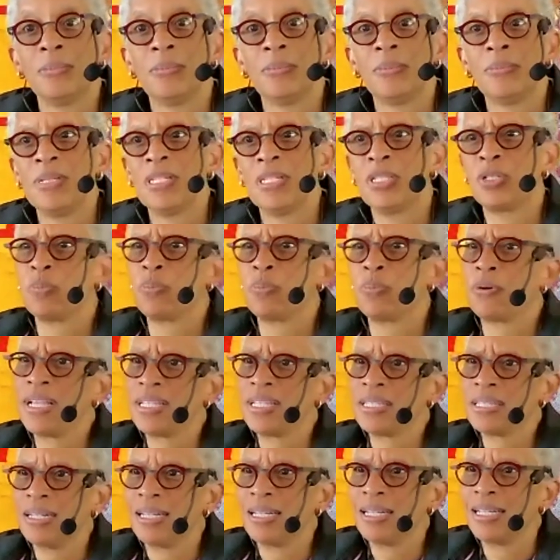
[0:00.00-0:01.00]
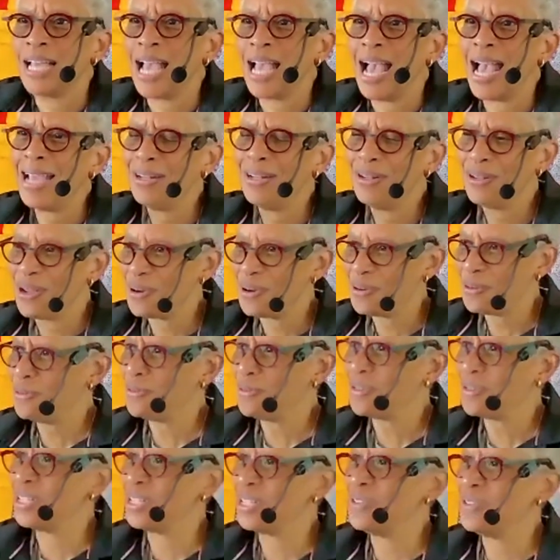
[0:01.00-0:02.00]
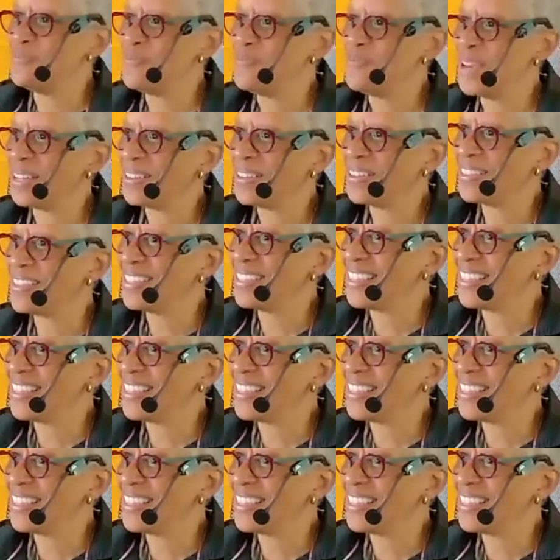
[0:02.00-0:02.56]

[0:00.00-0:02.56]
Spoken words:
Mr. President, I know you can do better than